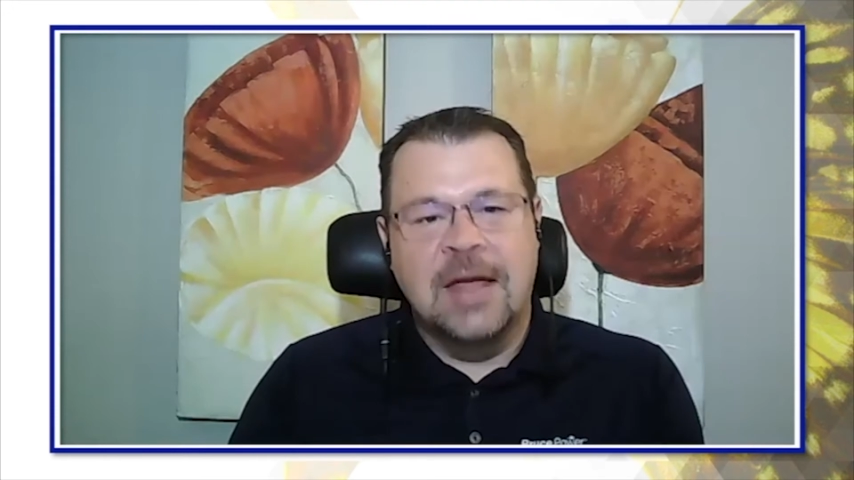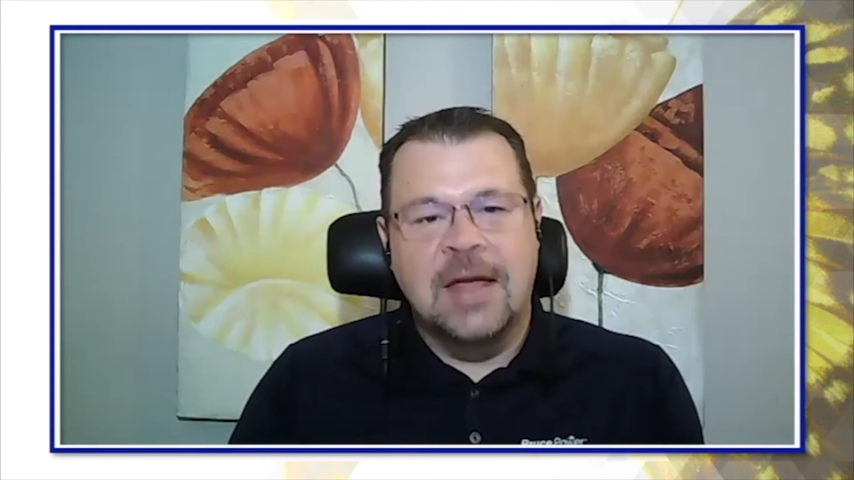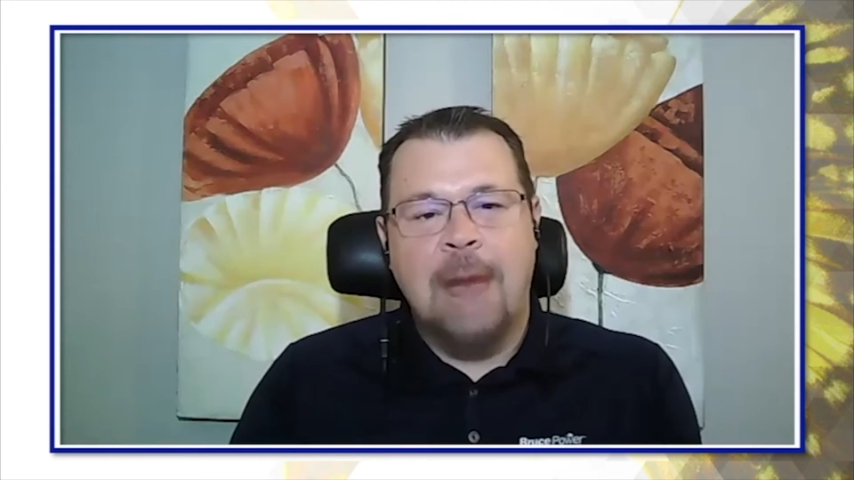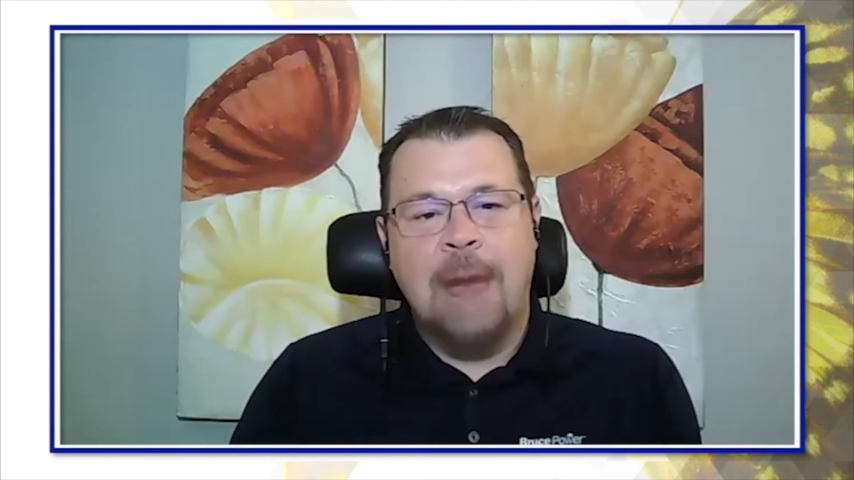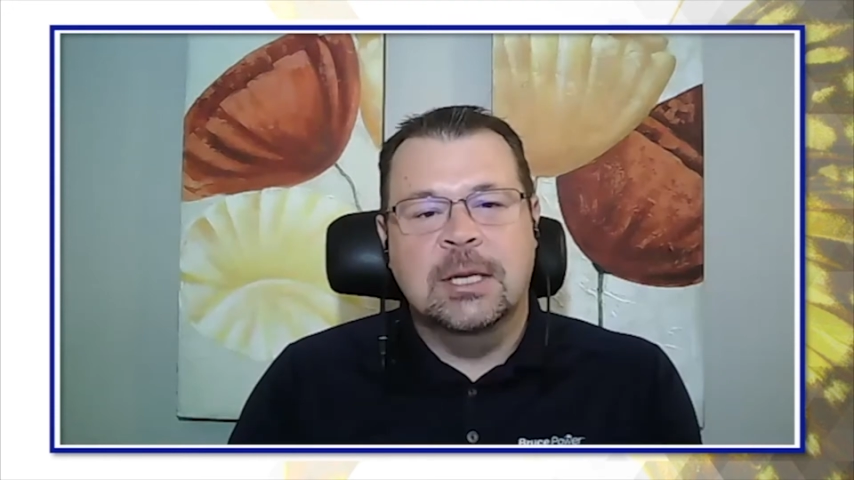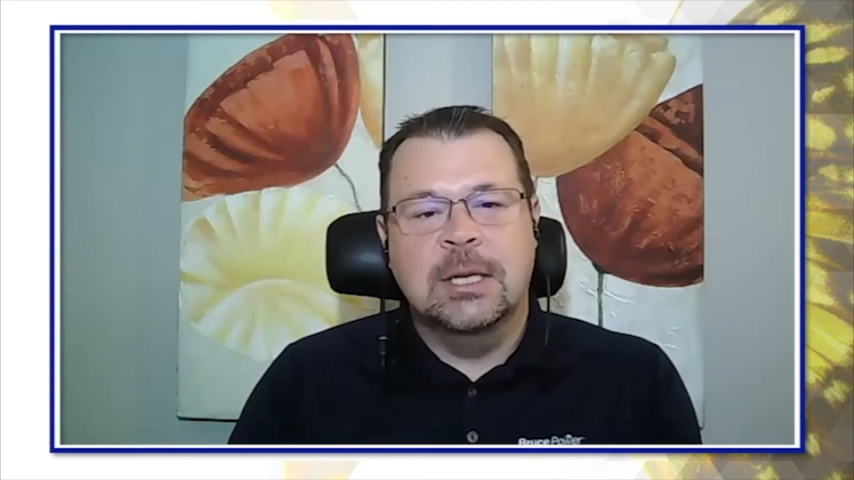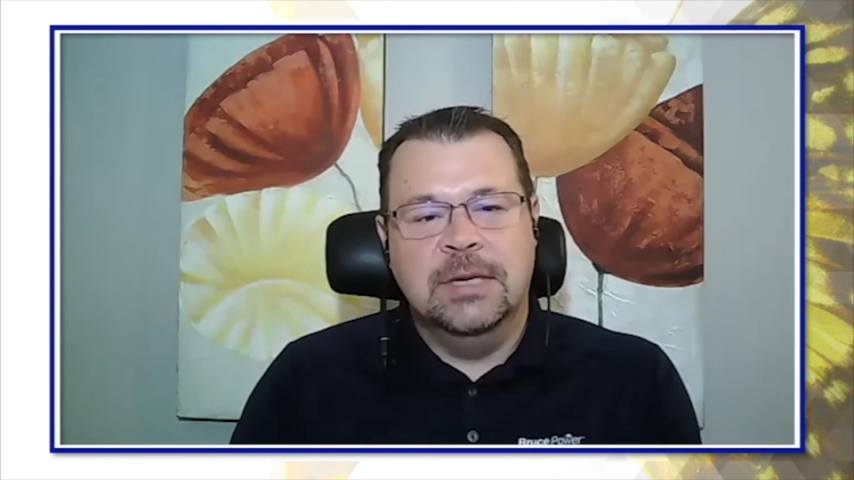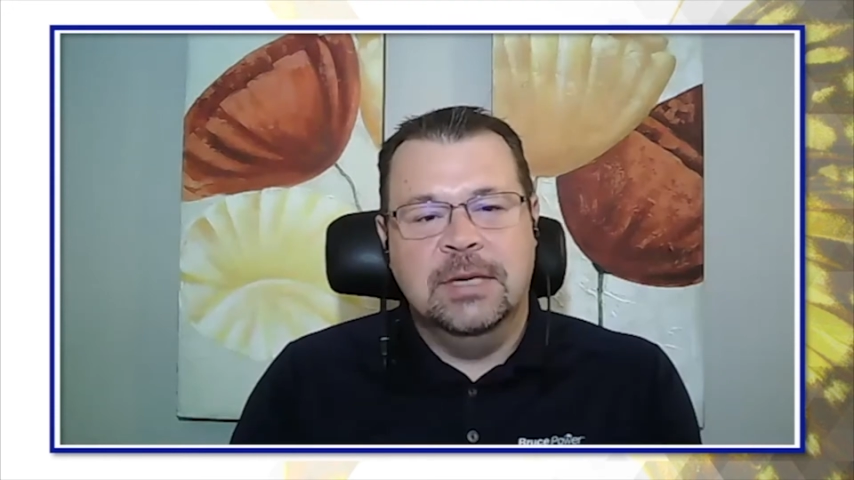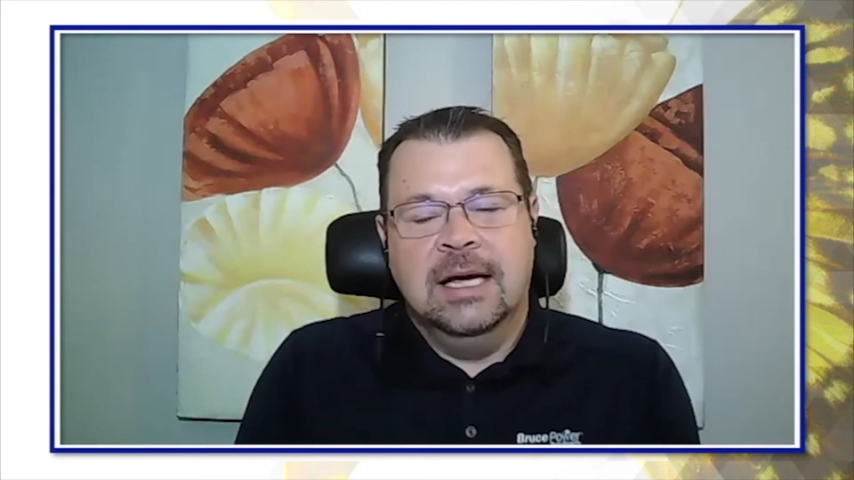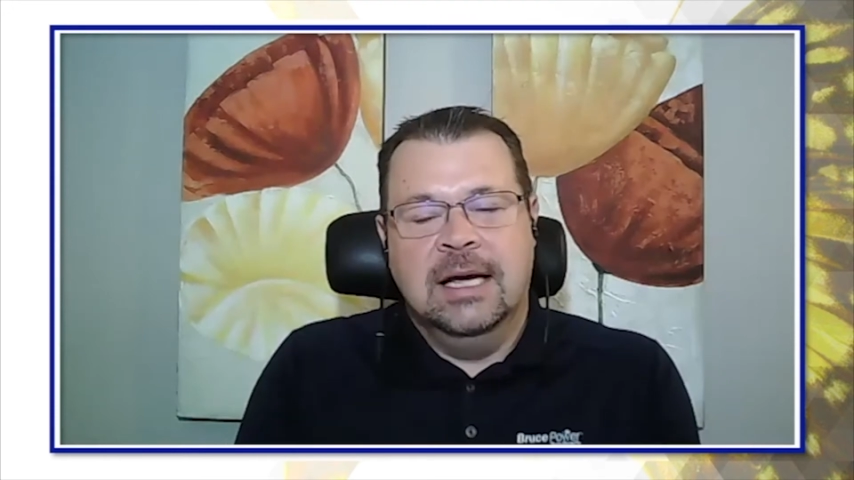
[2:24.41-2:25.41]
and they happen to
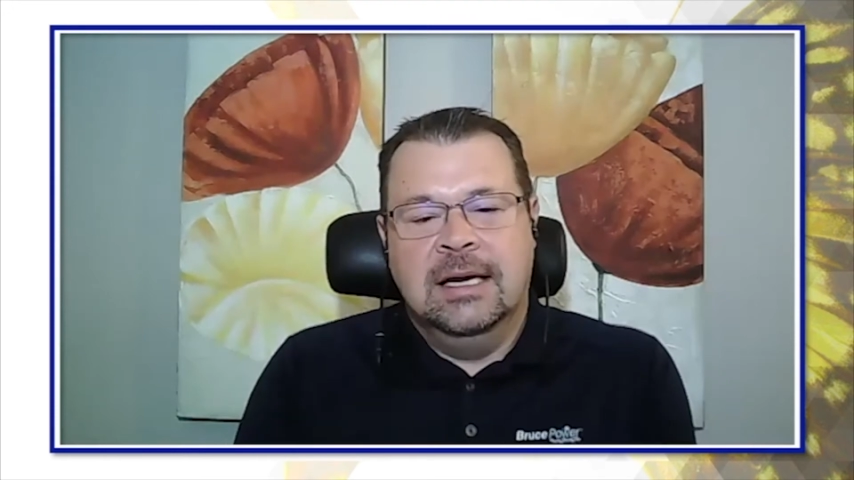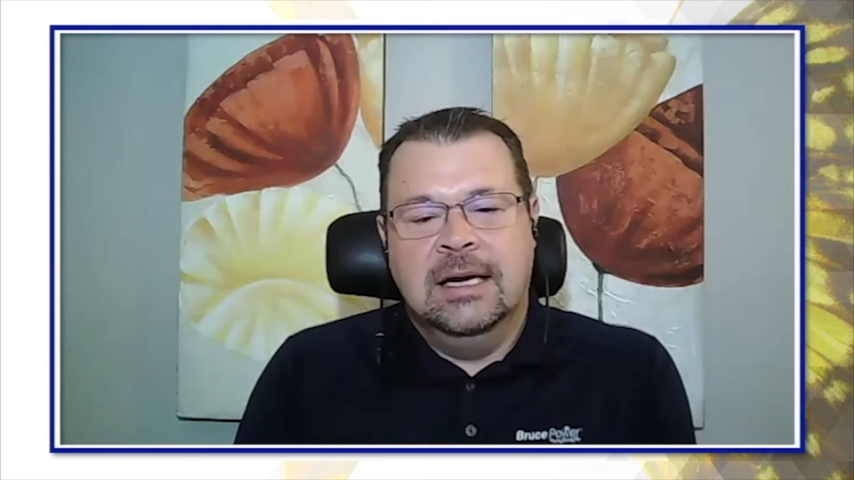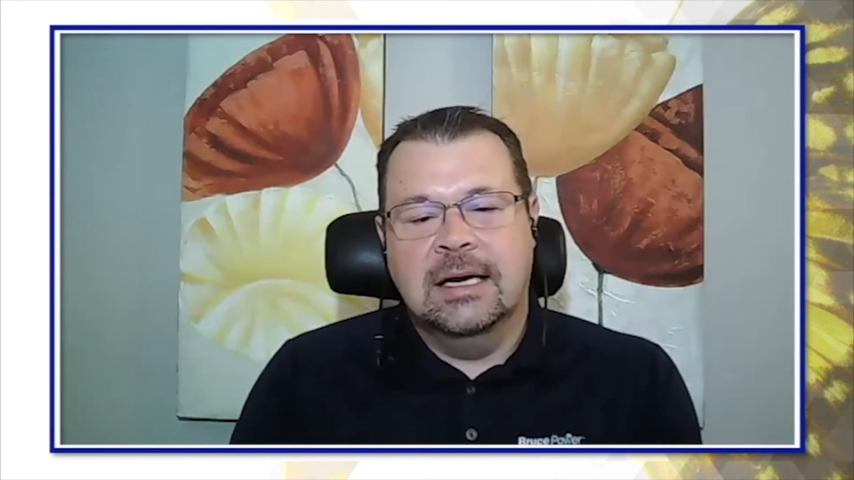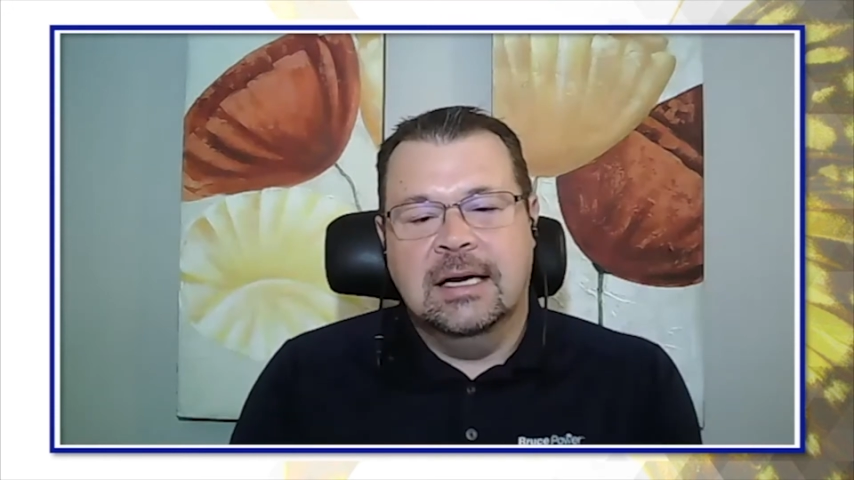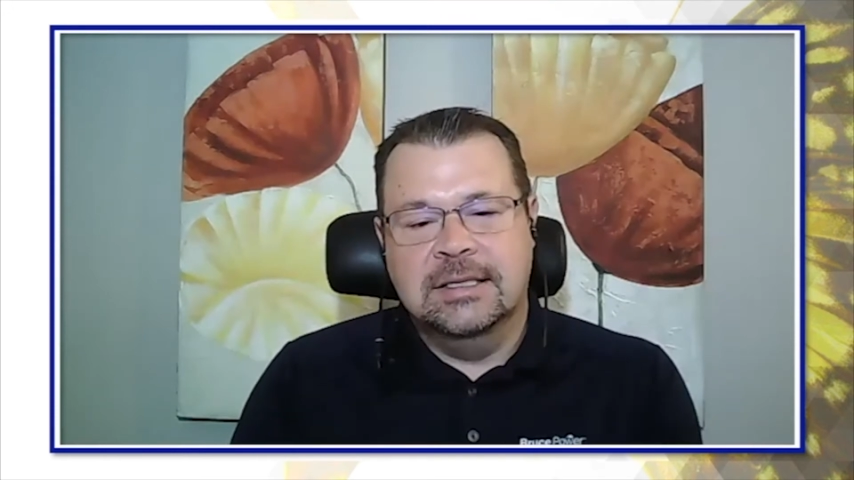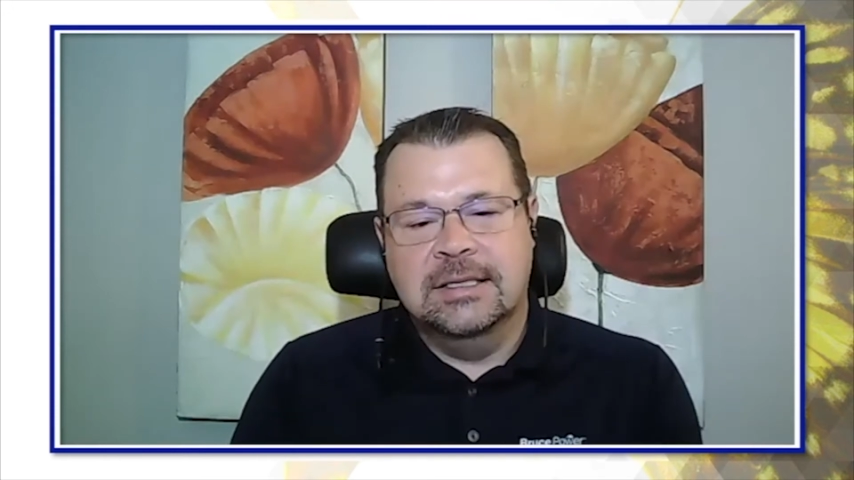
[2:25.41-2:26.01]
be uh,